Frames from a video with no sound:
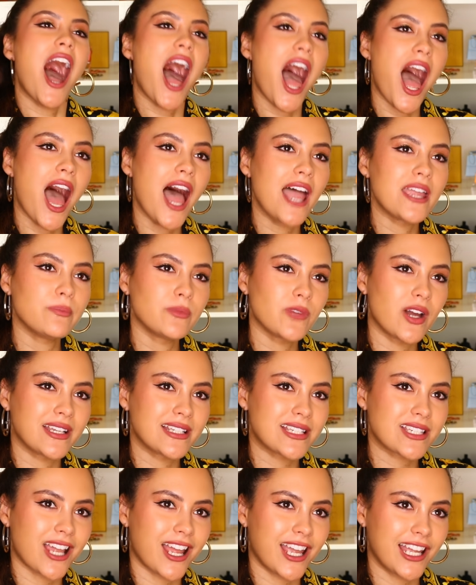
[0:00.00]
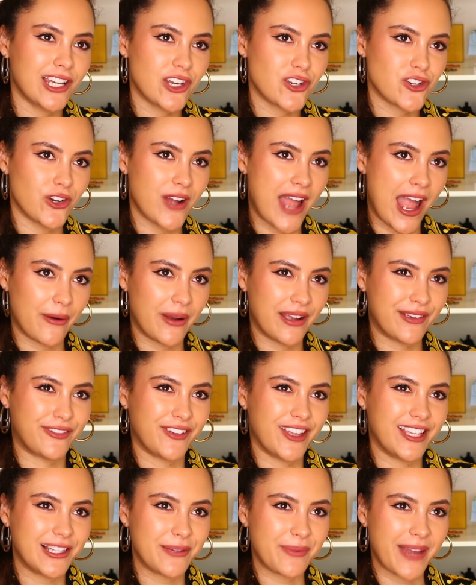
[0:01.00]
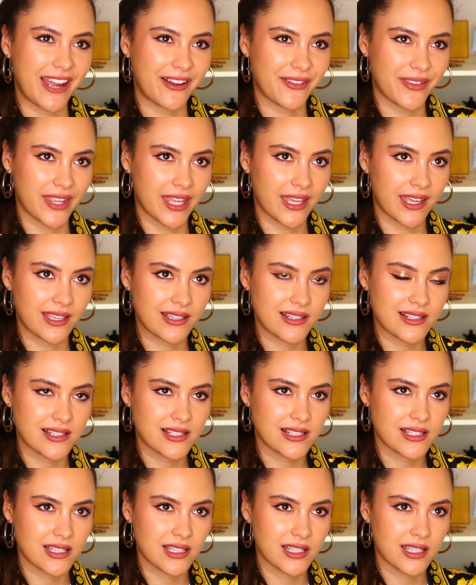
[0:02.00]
I'm not entirely sure how I feel about this.